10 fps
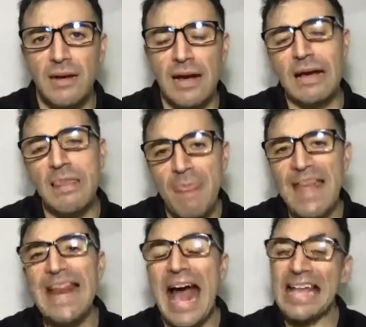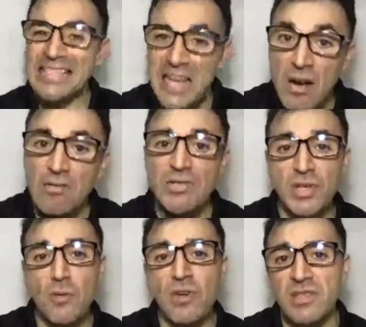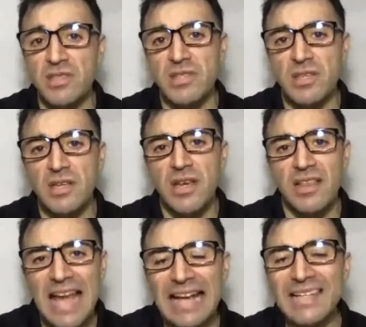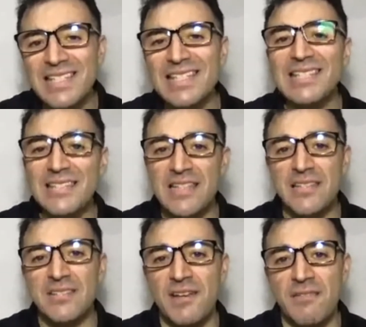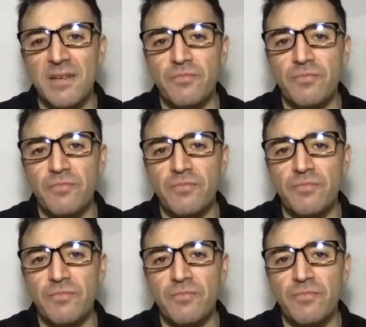And then as a consequence, dialysis is necessary.